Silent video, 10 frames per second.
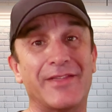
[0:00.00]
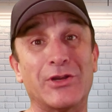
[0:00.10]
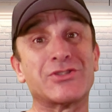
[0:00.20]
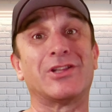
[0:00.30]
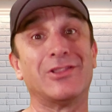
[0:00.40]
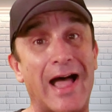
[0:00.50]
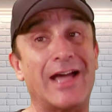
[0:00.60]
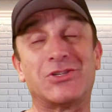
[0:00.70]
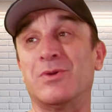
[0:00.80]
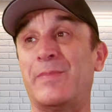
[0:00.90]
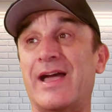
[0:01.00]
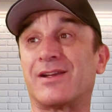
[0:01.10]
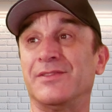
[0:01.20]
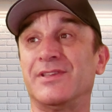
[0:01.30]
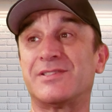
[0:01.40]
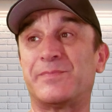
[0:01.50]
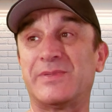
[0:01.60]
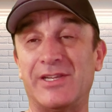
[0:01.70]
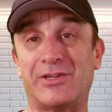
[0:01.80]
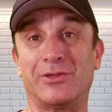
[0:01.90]
Yeah, there's a lot to unpack on this
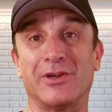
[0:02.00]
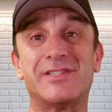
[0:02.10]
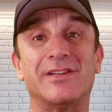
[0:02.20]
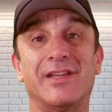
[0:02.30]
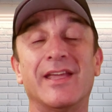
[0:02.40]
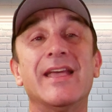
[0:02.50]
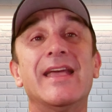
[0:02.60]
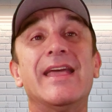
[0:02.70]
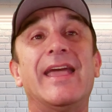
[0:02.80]
particular incident.